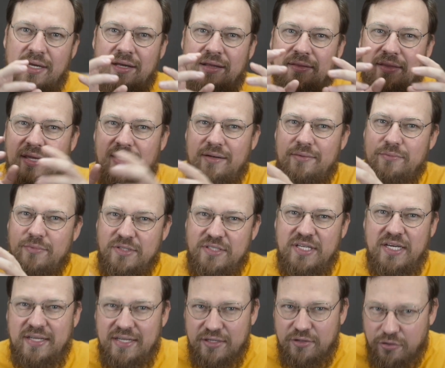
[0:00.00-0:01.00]
than
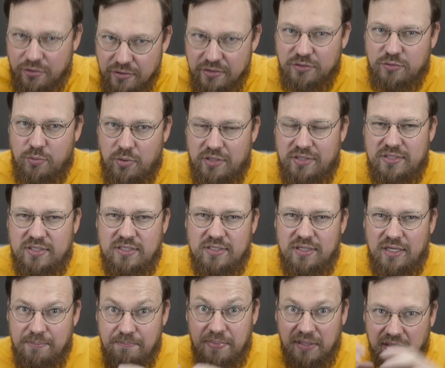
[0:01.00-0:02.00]
retaining current ones
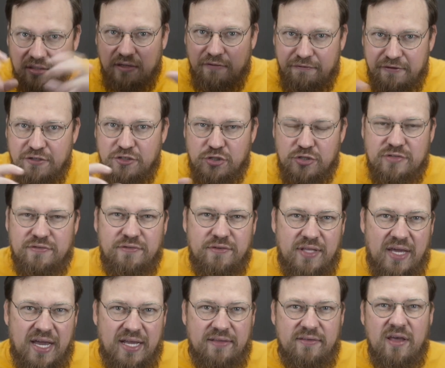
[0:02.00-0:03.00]
and building features for
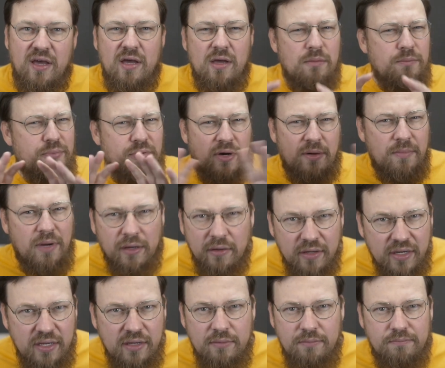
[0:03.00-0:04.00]
that,
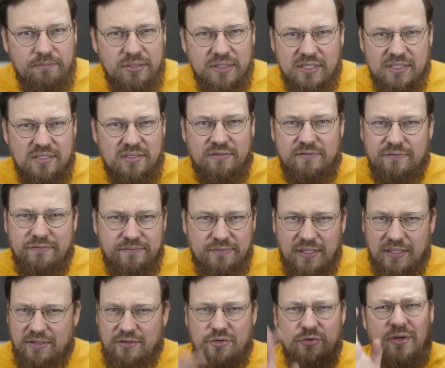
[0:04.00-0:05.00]
primarily because of
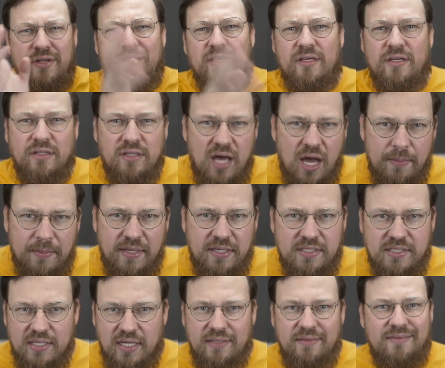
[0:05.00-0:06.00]
unit
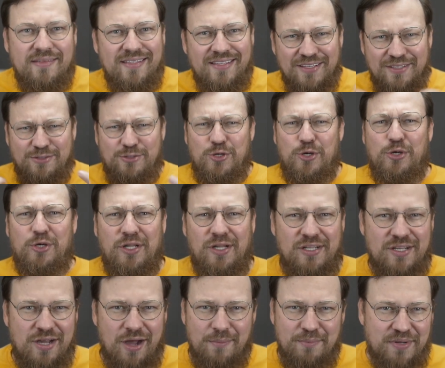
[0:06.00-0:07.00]
economics and the internal
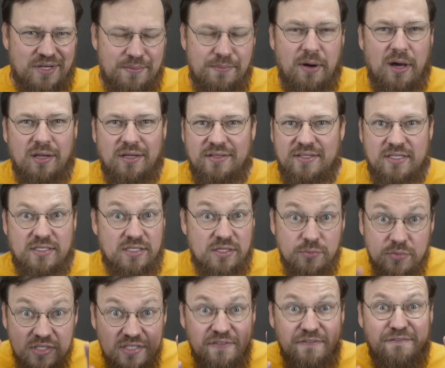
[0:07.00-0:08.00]
company politics. It
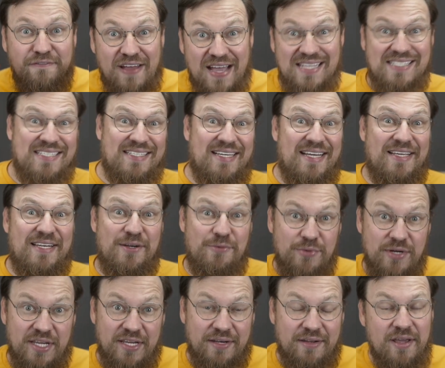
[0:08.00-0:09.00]
was a fascinating
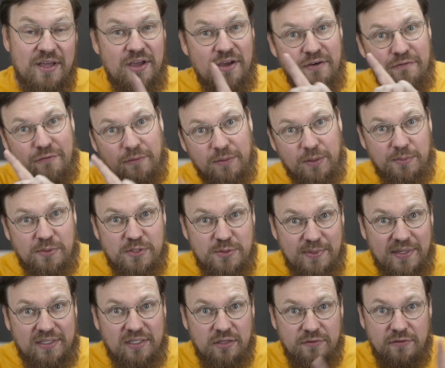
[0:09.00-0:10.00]
read from the
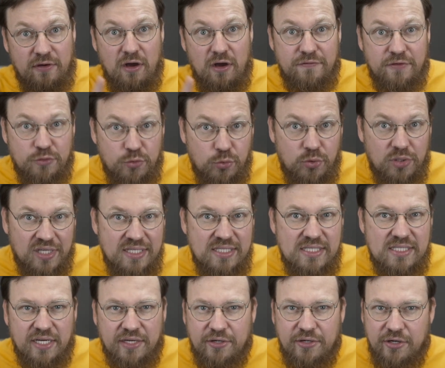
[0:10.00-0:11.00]
perspective of a Google
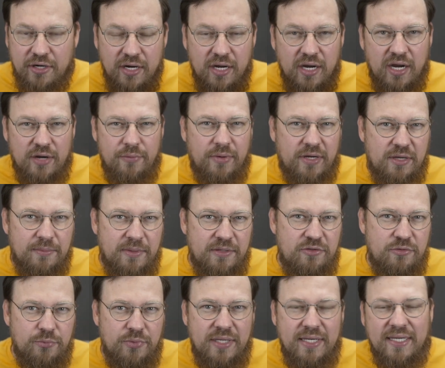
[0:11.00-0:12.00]
insider. I recommend
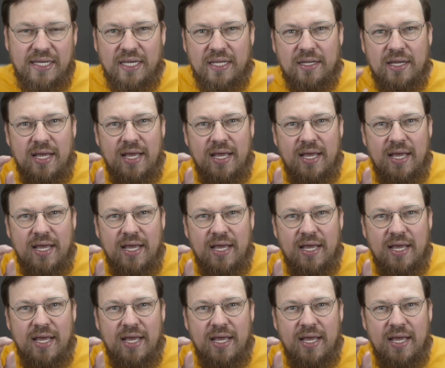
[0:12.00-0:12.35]
you reading it.